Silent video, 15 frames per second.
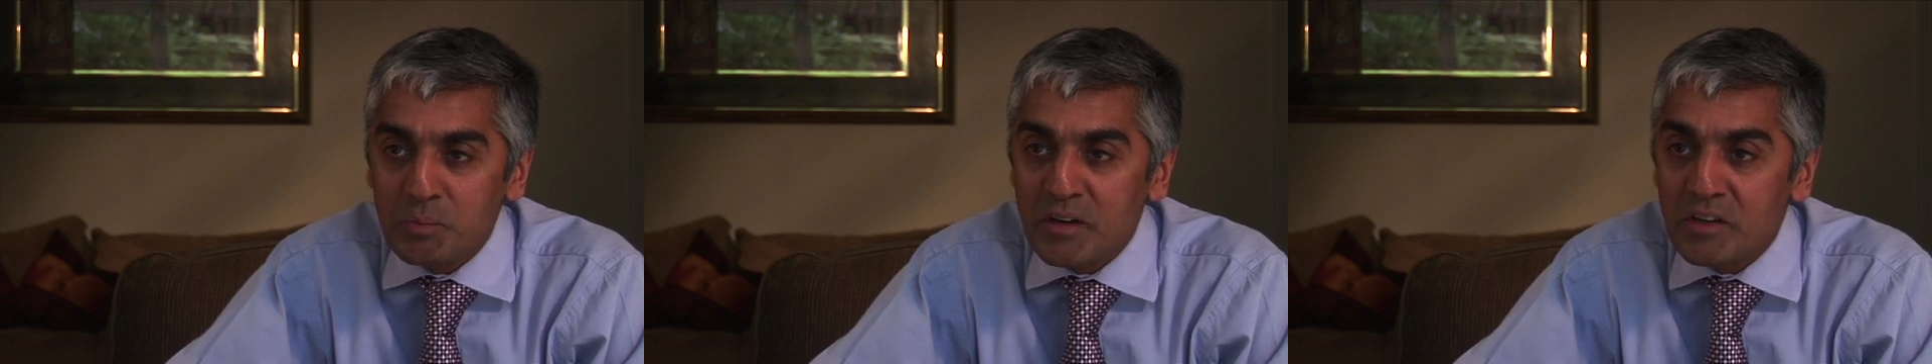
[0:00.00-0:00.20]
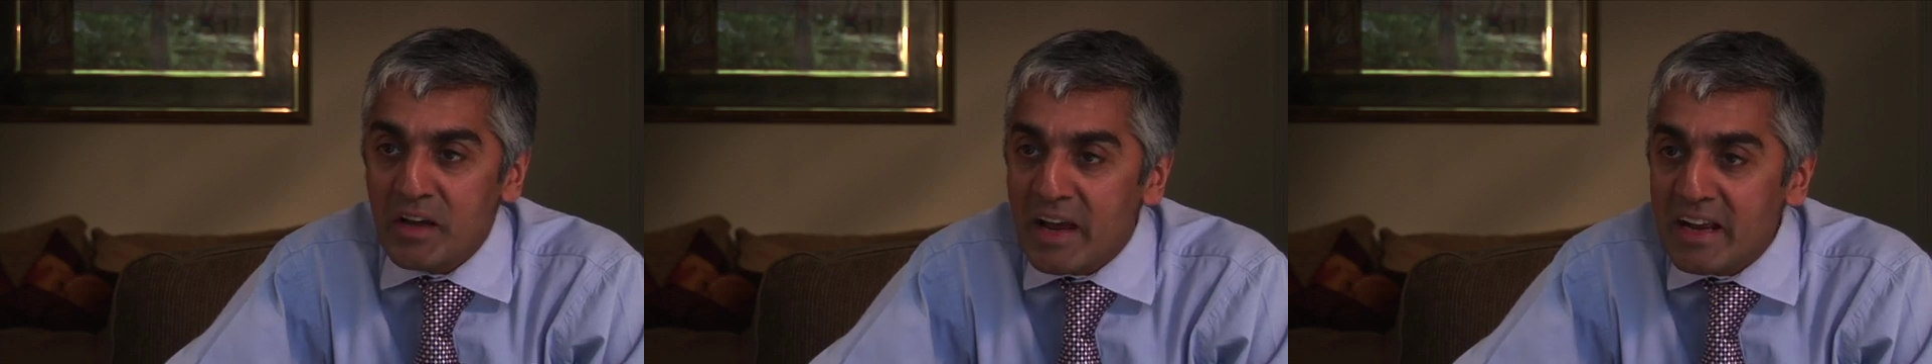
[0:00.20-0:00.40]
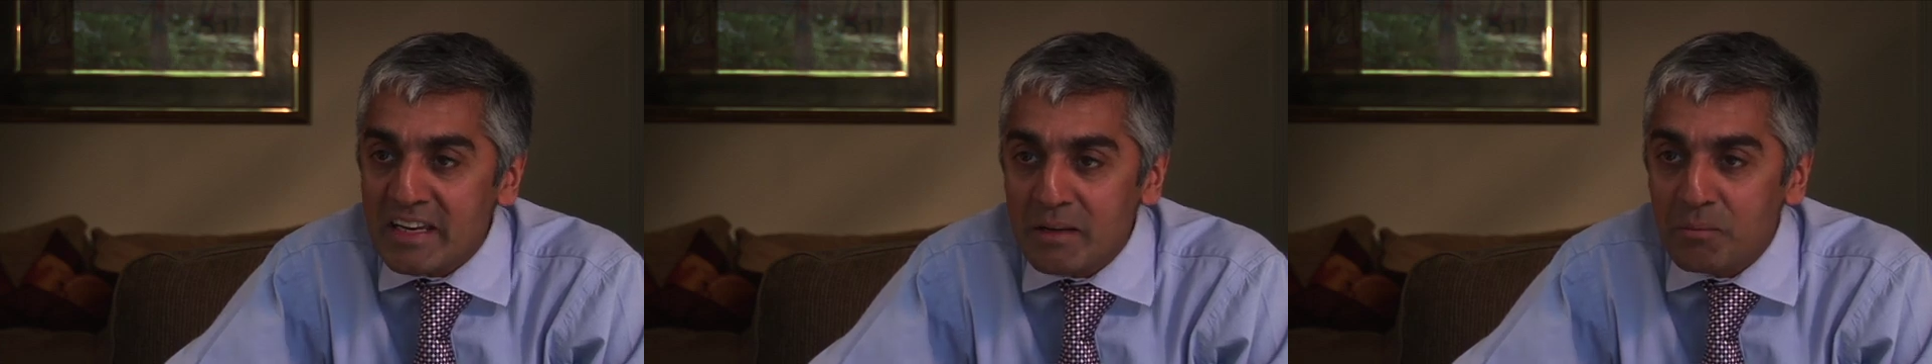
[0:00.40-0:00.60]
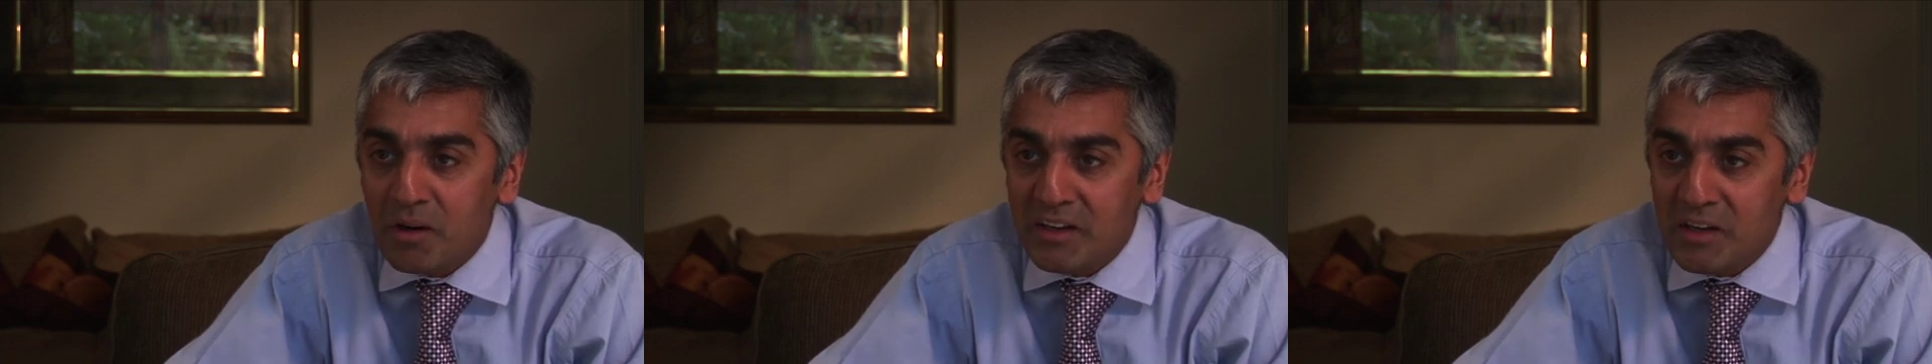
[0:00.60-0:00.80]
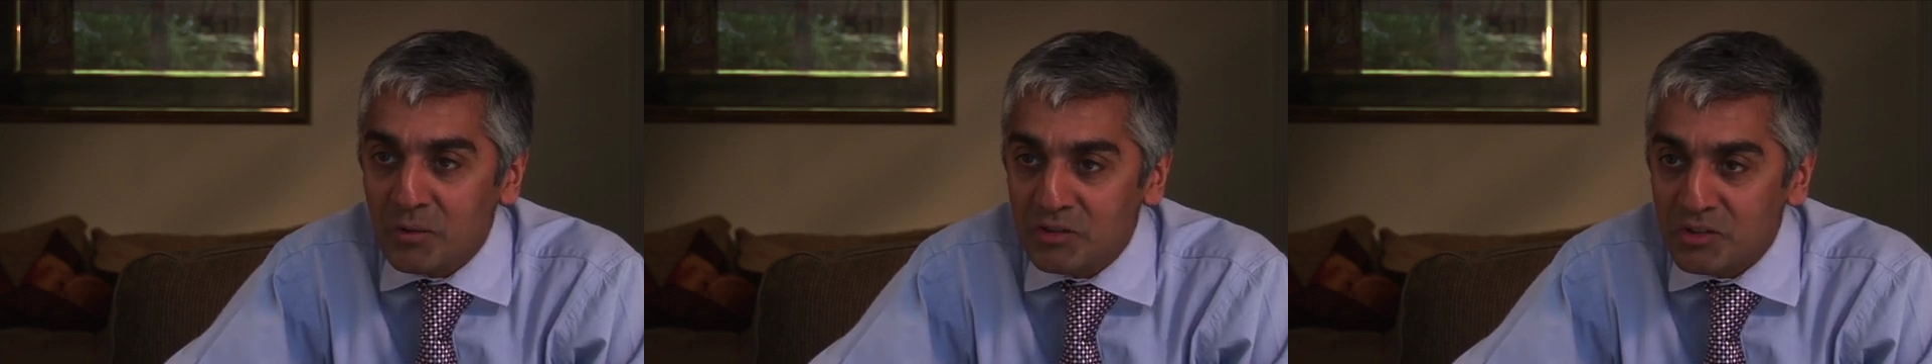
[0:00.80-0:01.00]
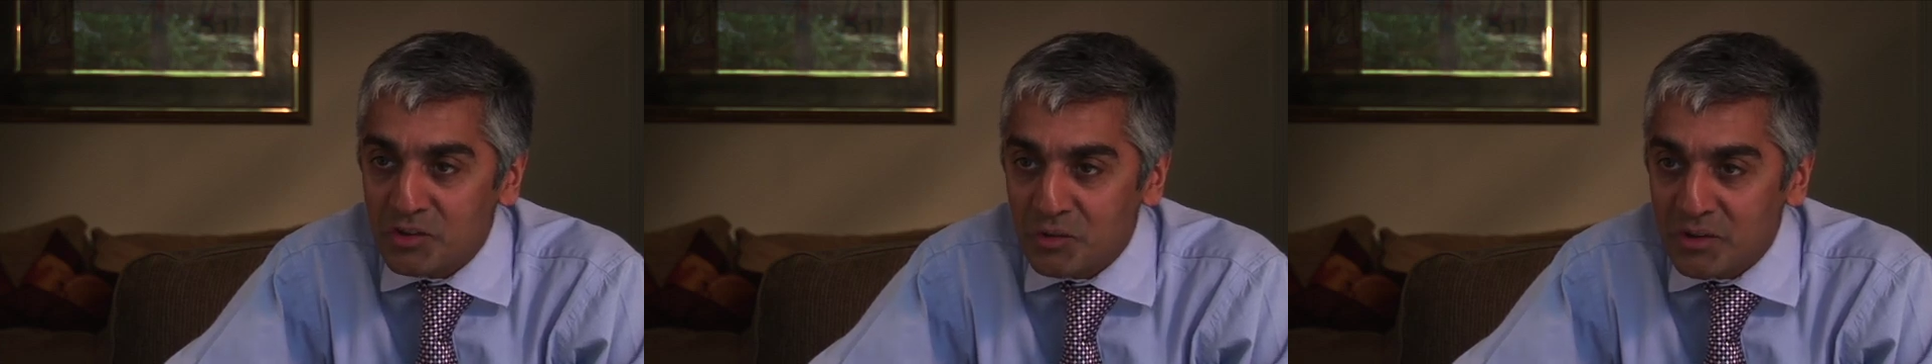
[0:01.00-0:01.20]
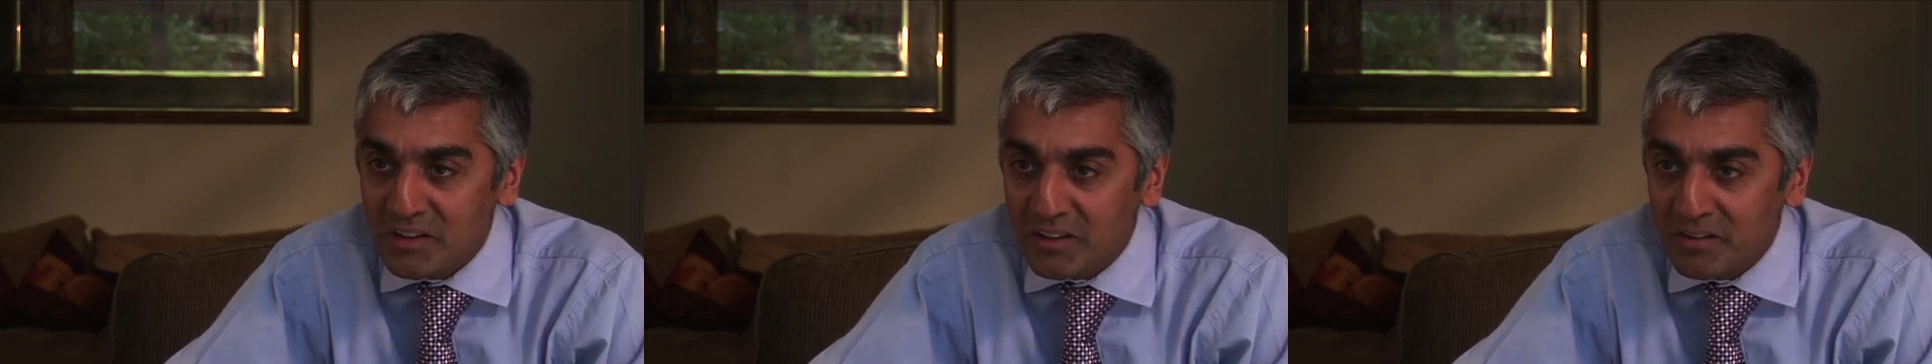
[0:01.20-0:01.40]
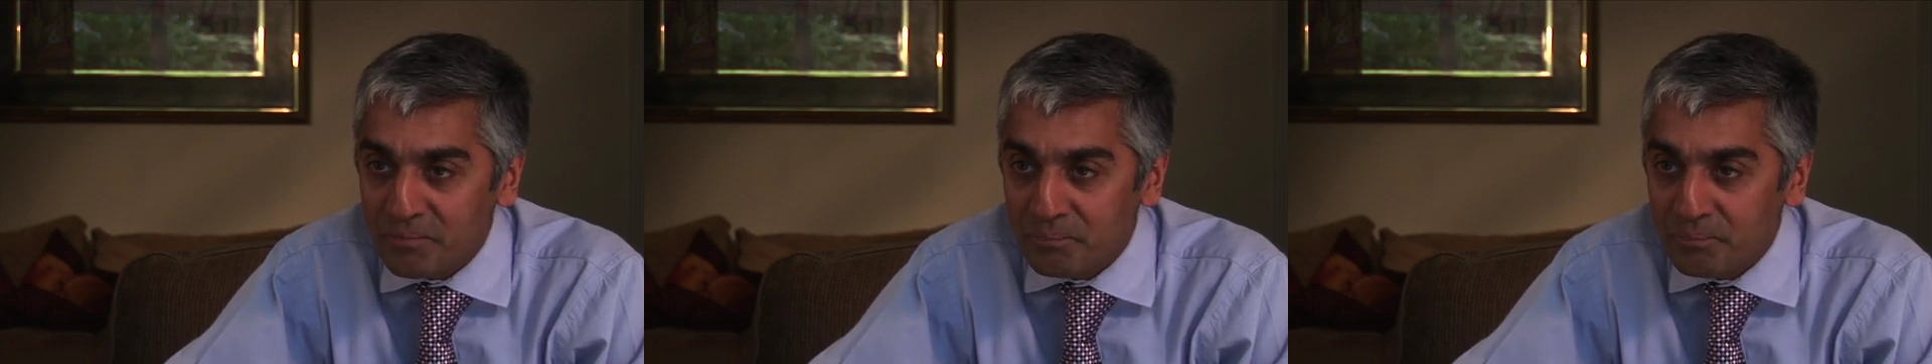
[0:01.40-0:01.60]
spend any money on screening.